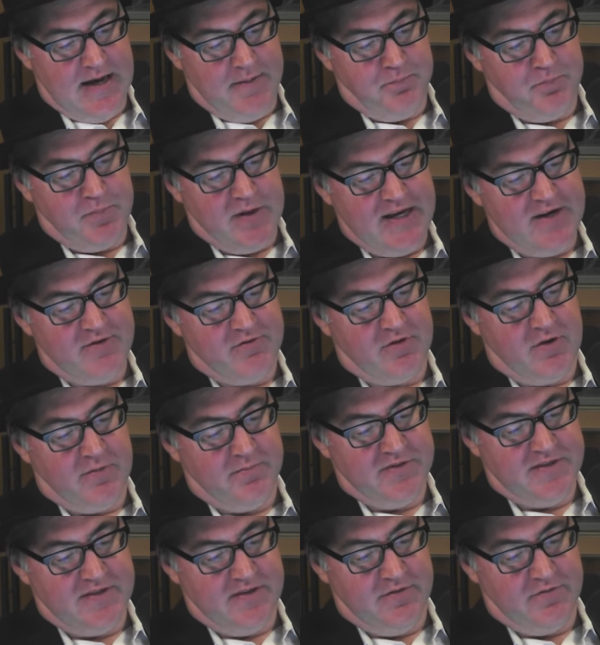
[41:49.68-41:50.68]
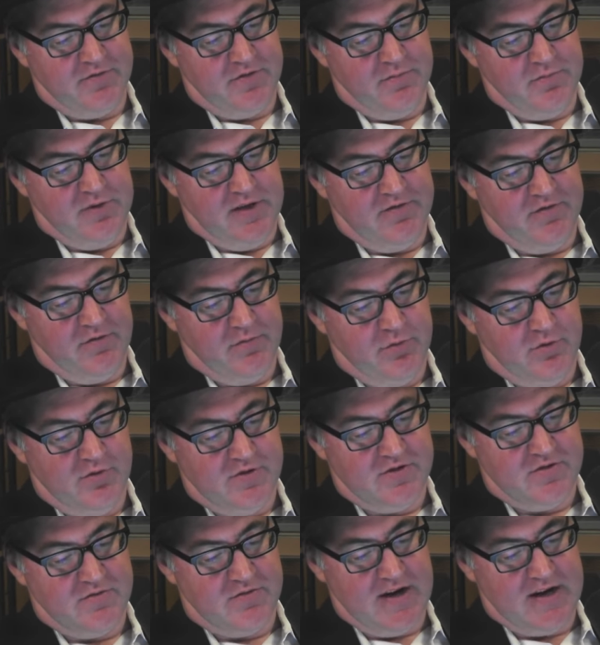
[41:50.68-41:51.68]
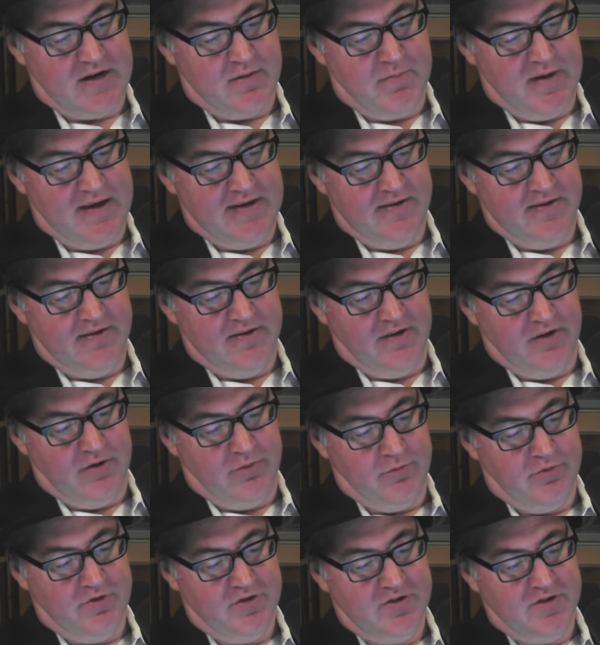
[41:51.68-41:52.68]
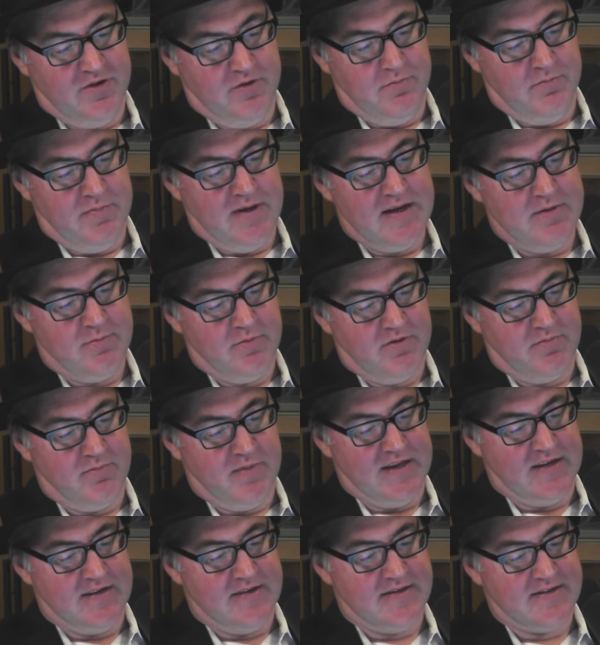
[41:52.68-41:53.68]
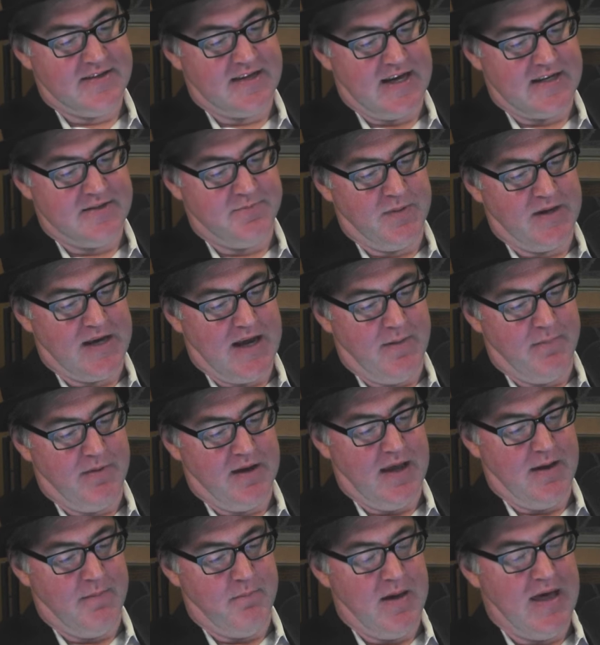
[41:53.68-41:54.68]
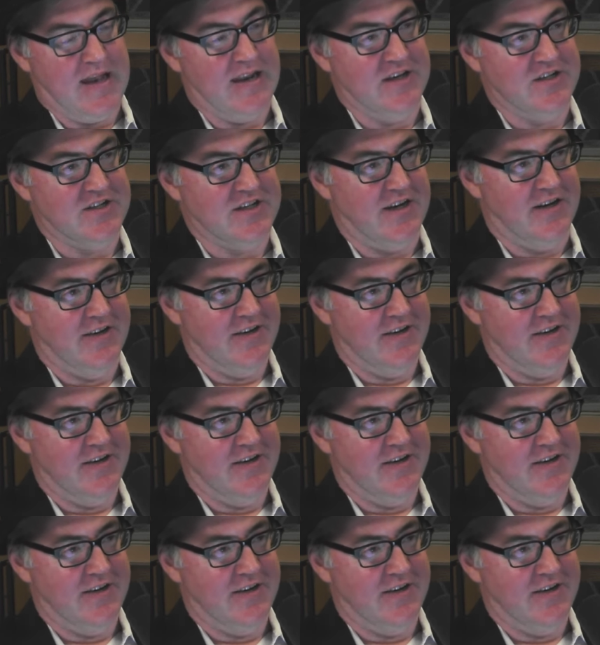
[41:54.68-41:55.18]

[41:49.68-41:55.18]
Peter Robson from Liverpool has recommended you. Would you meet with me to discuss becoming our manager?